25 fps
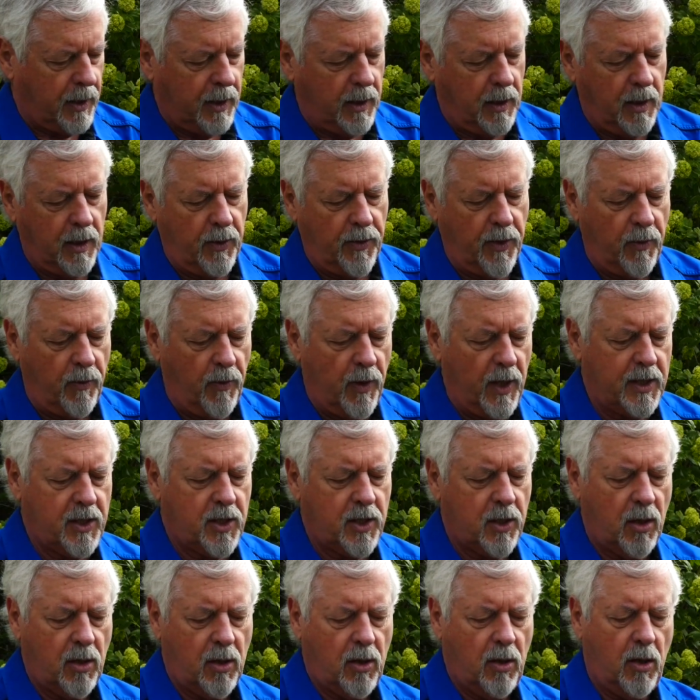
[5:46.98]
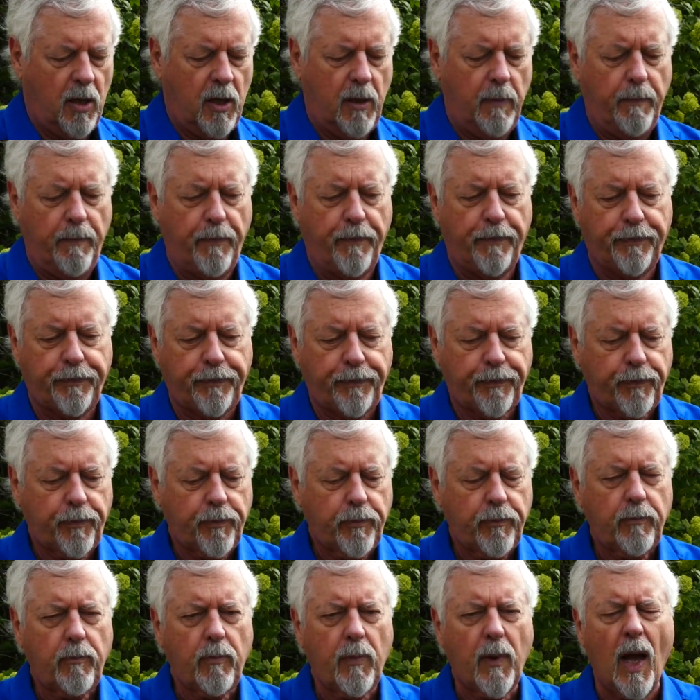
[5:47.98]
the rod sock on,
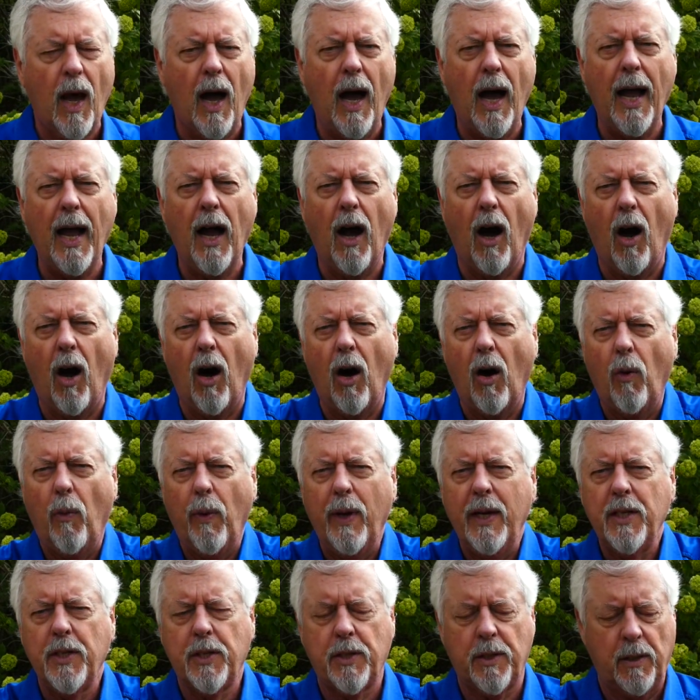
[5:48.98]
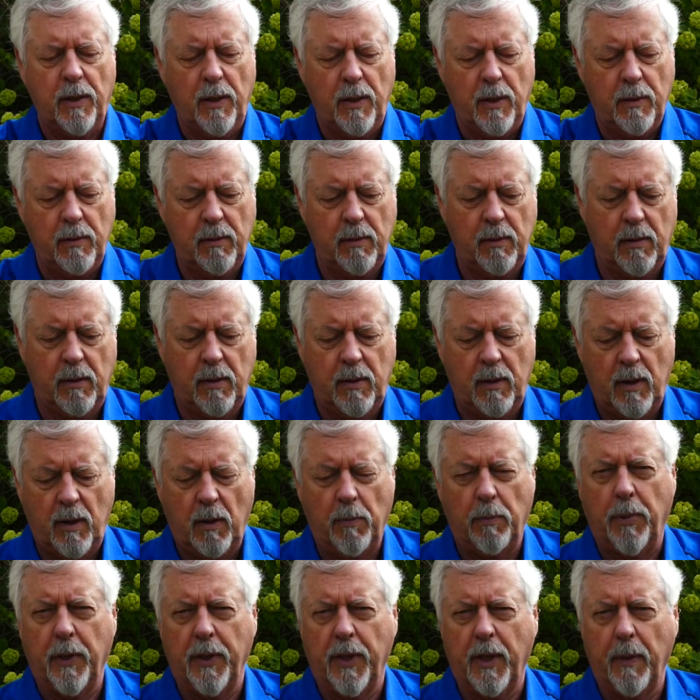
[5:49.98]
I always
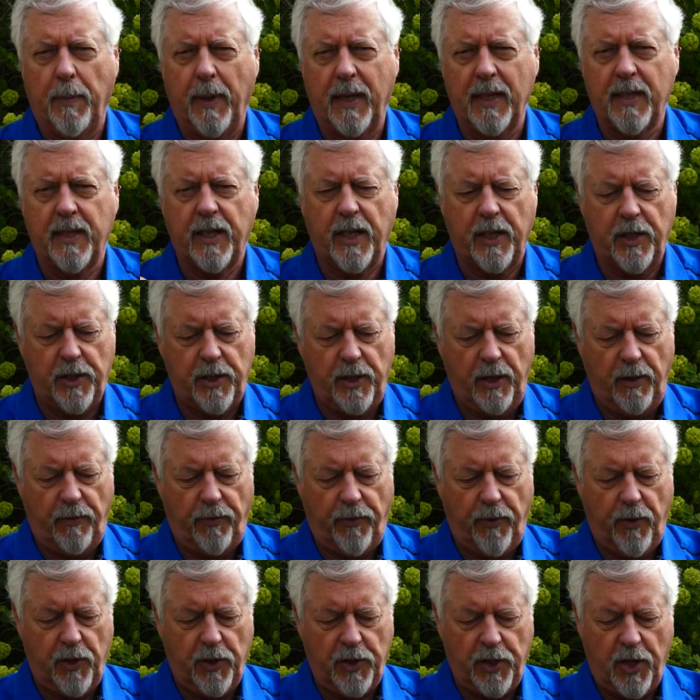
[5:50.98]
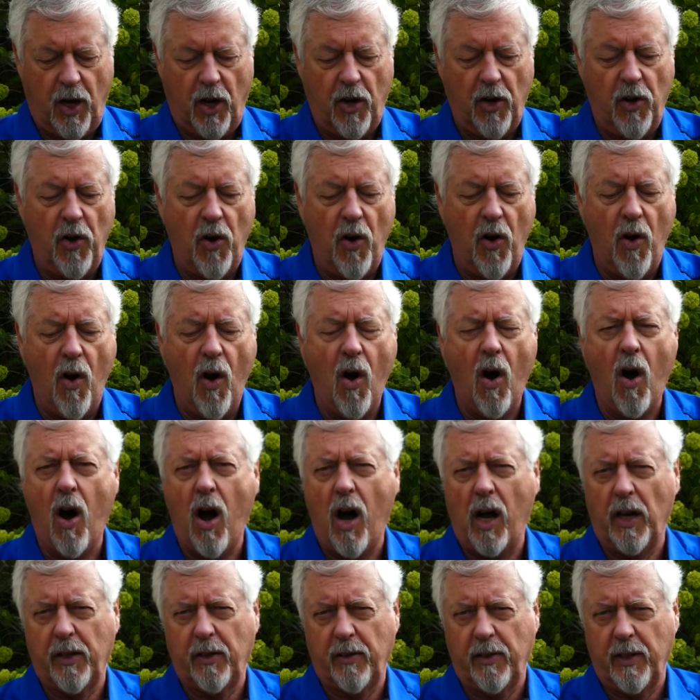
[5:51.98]
put the butt section in first,
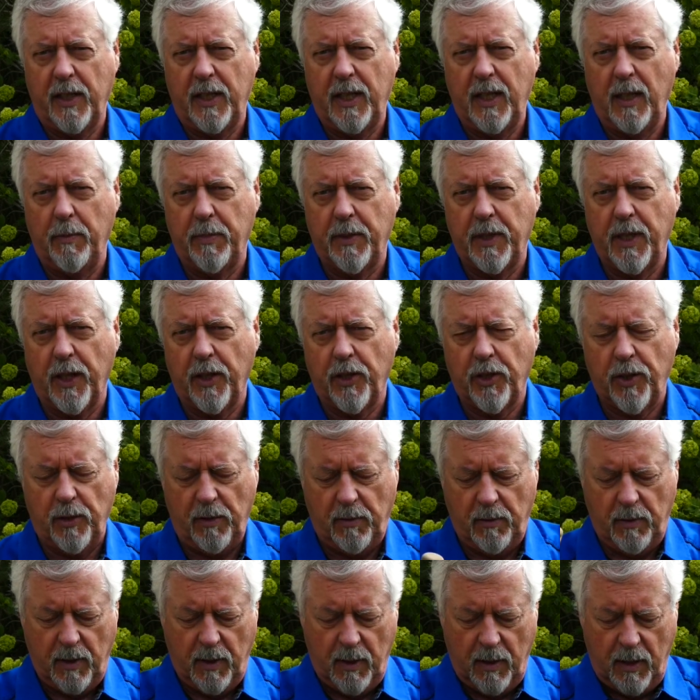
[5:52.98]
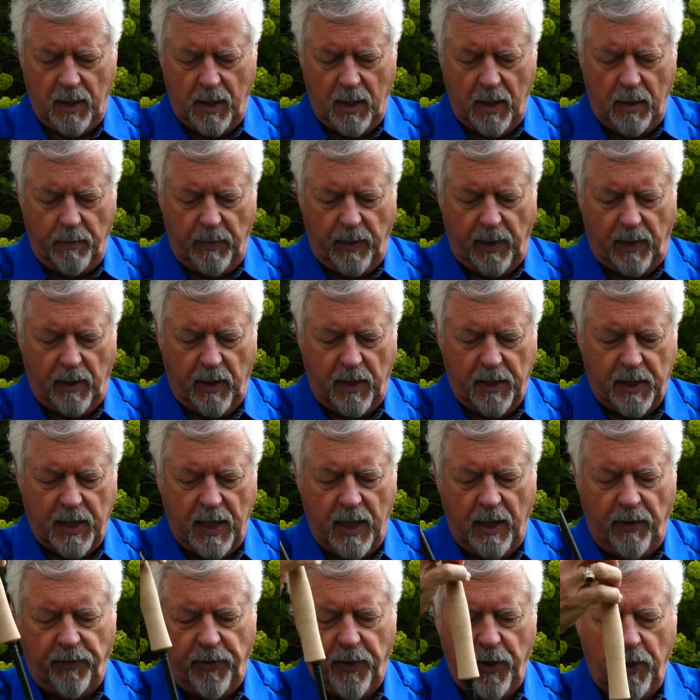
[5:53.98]
not the tip section. Because
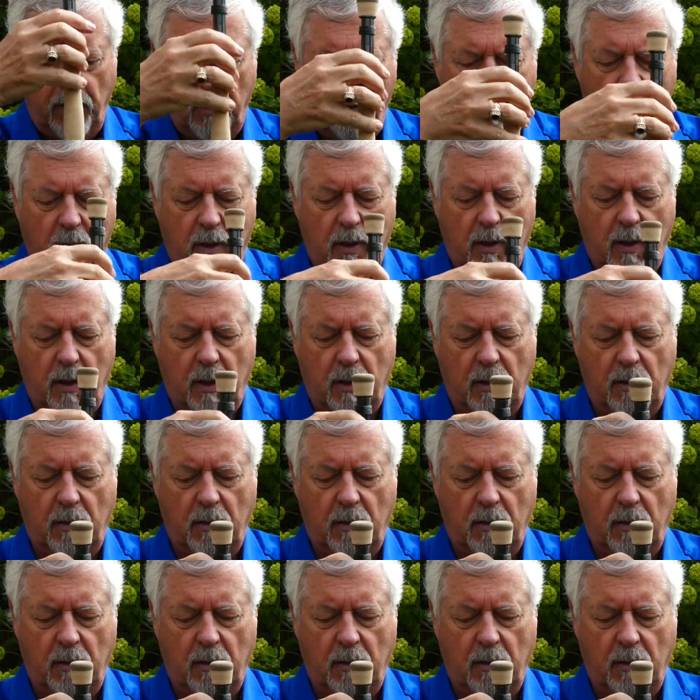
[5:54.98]
if you are,